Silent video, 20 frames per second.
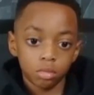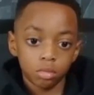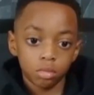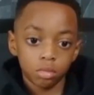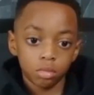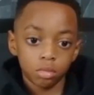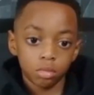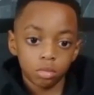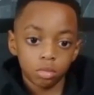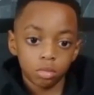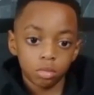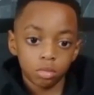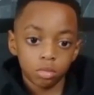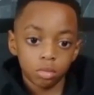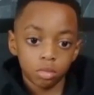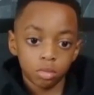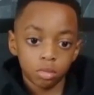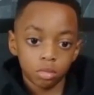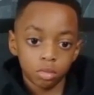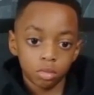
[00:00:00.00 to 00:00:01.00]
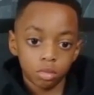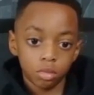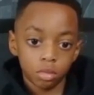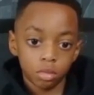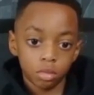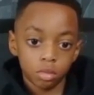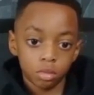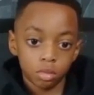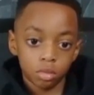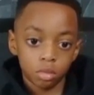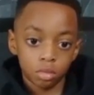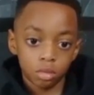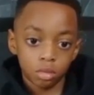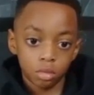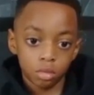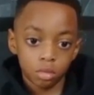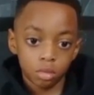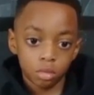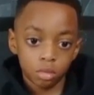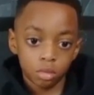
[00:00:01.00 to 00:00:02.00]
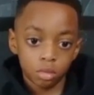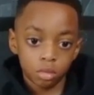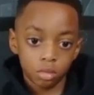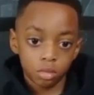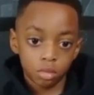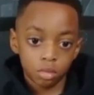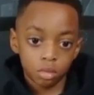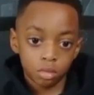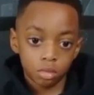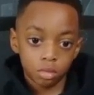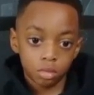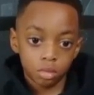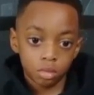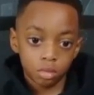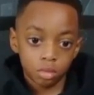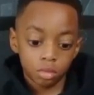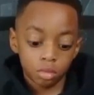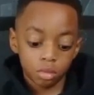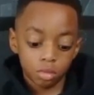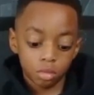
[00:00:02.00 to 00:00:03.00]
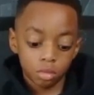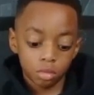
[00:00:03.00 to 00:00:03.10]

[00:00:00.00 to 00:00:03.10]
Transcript: (not speaking)